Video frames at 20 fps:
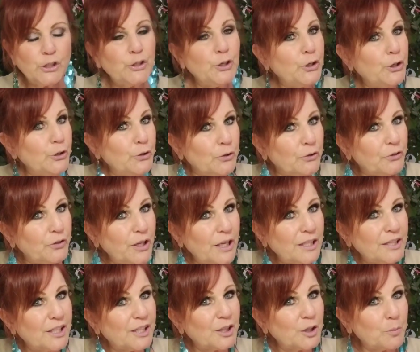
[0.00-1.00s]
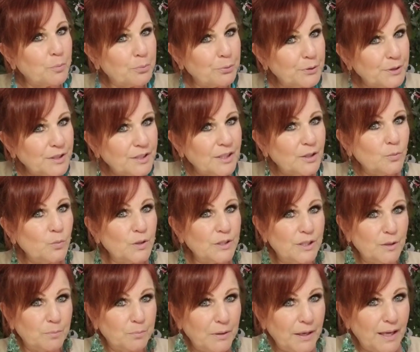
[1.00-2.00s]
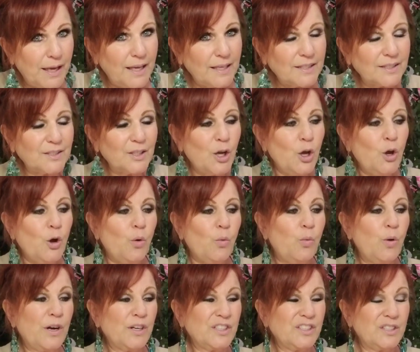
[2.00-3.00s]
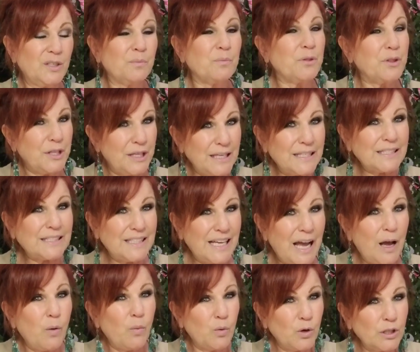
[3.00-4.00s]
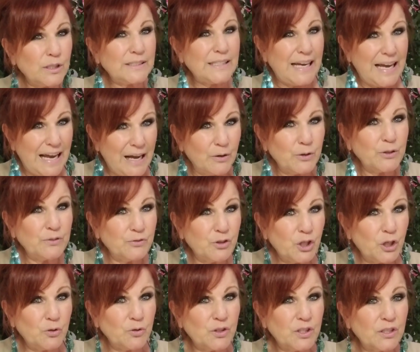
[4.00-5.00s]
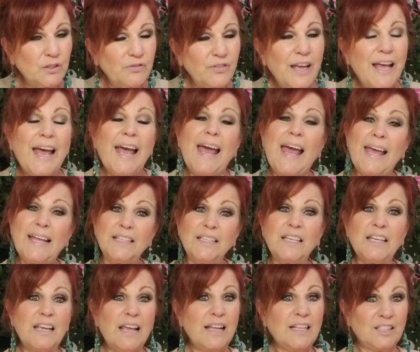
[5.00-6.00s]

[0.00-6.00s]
Do you think that the prison was a place where some things got worked out of Joseph and,